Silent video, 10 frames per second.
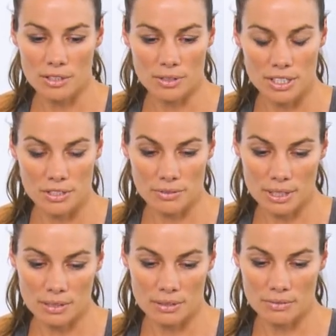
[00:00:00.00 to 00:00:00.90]
you are
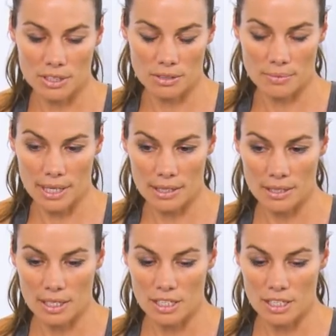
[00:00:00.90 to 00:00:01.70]
doing with your breath.